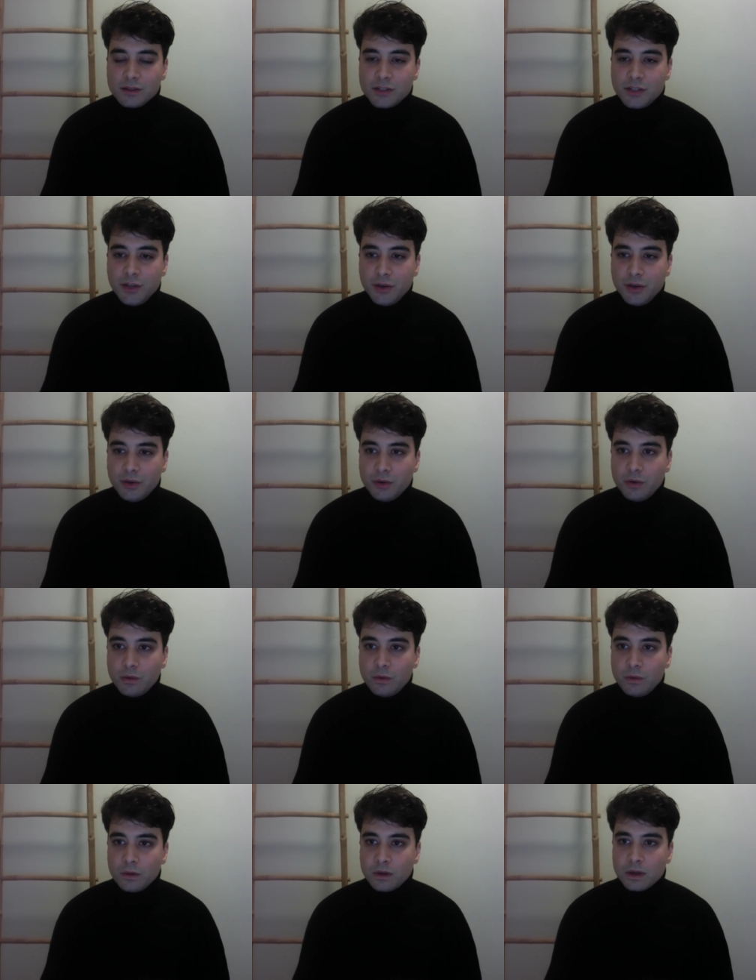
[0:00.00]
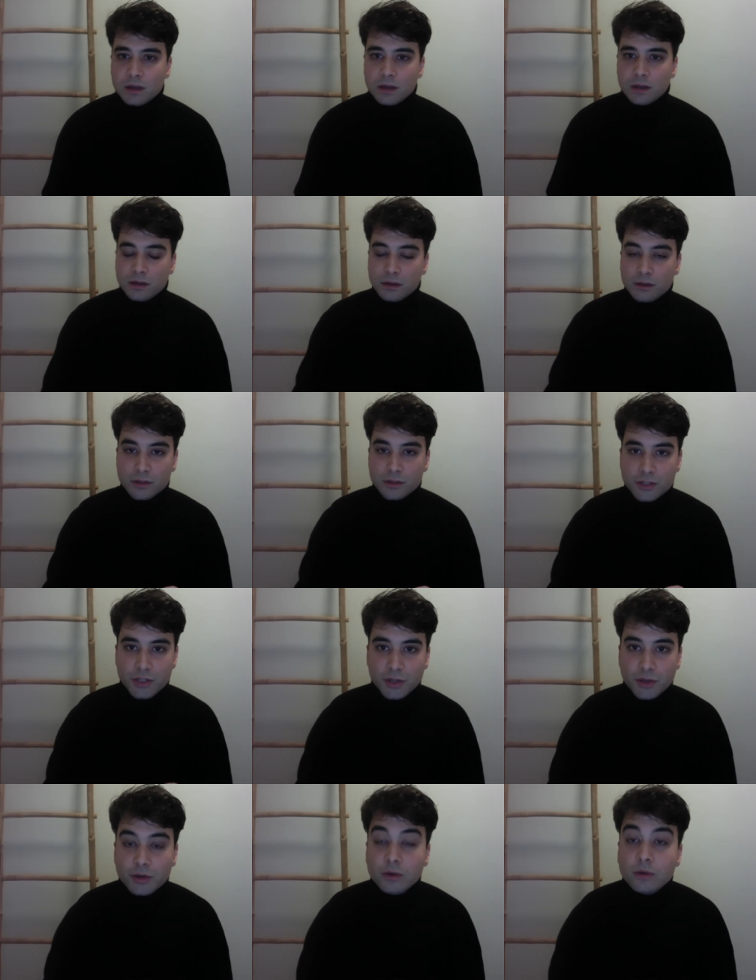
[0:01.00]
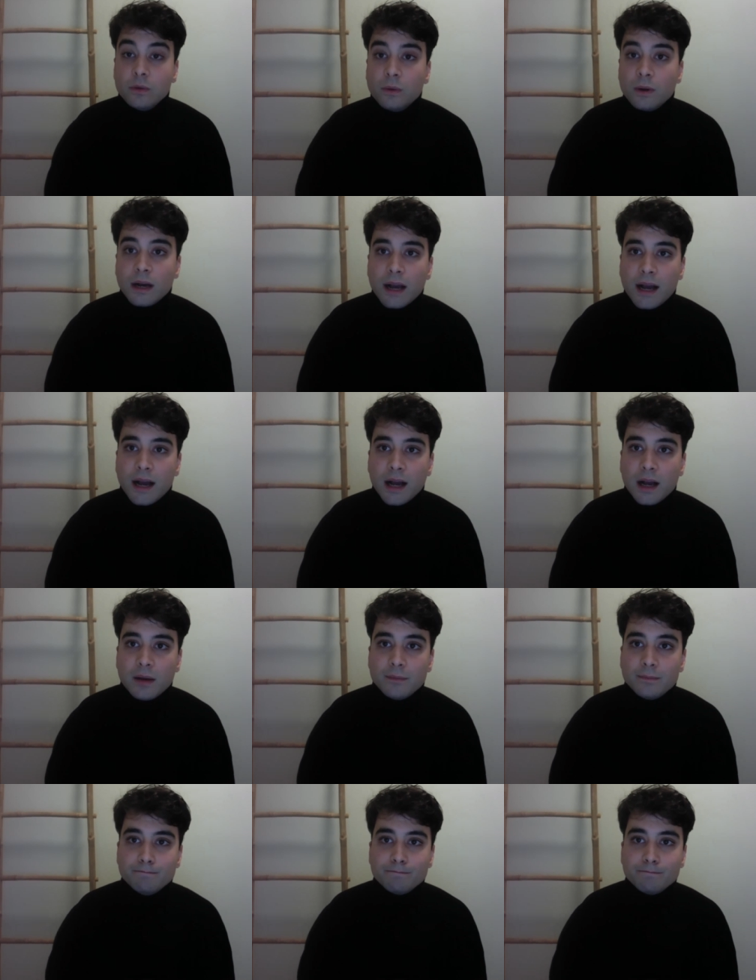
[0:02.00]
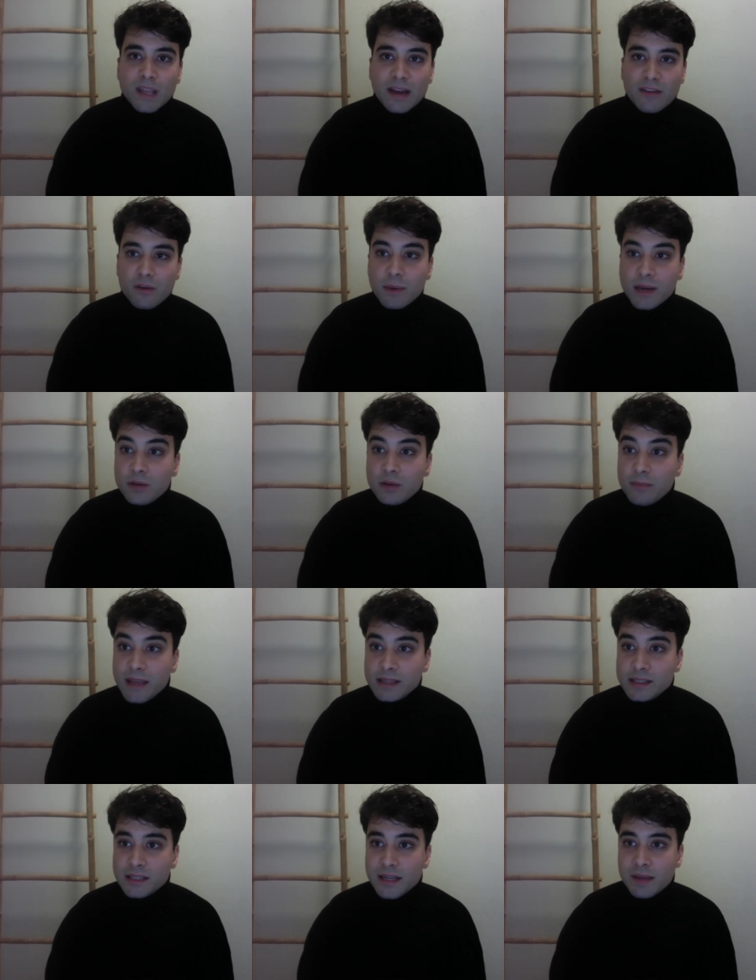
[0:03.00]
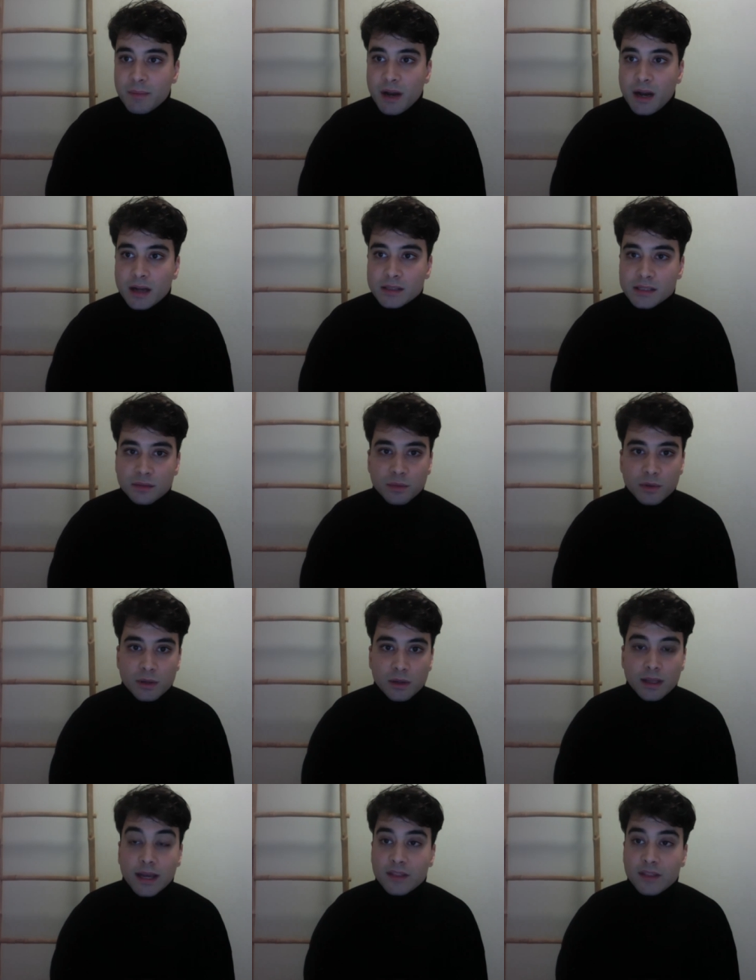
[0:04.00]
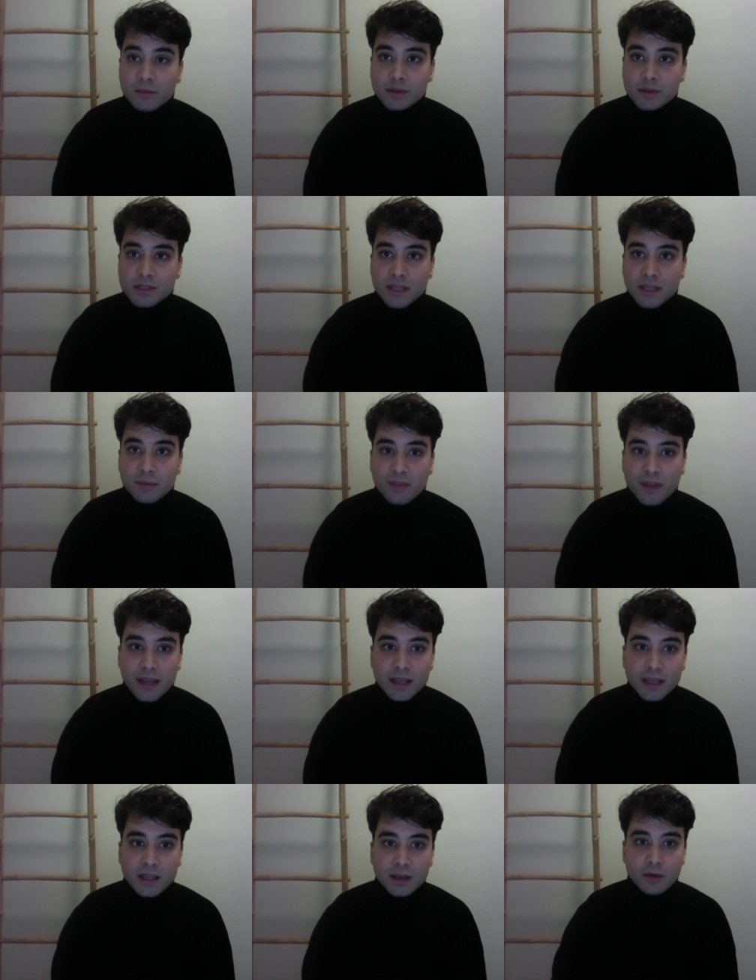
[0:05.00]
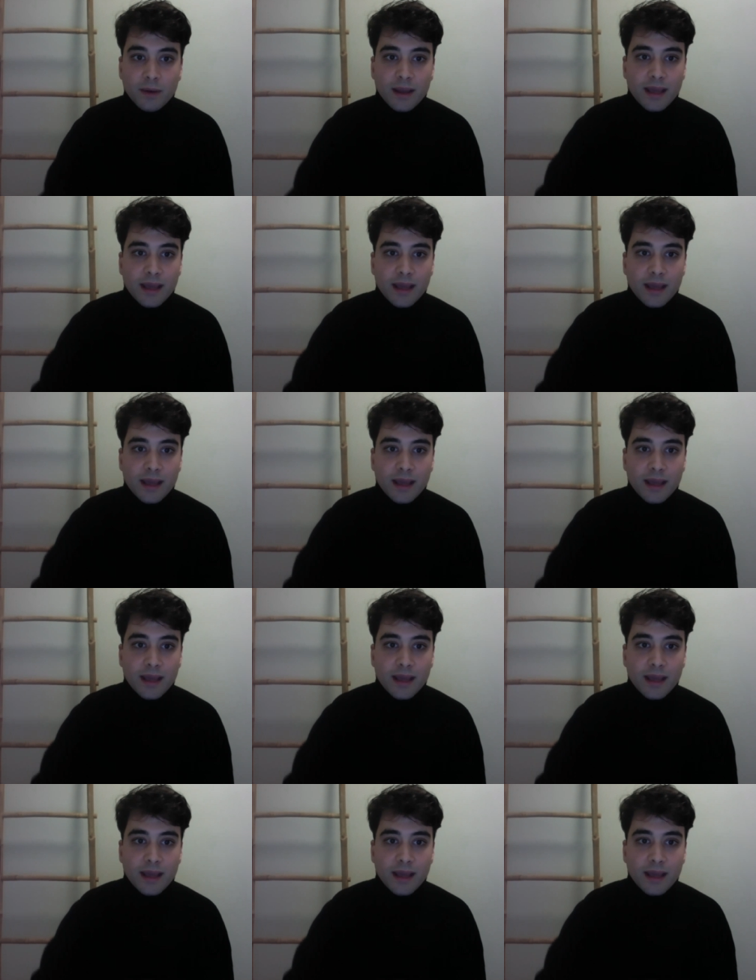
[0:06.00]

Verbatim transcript: to, to um, everybody who made today possible at the museum, thank you.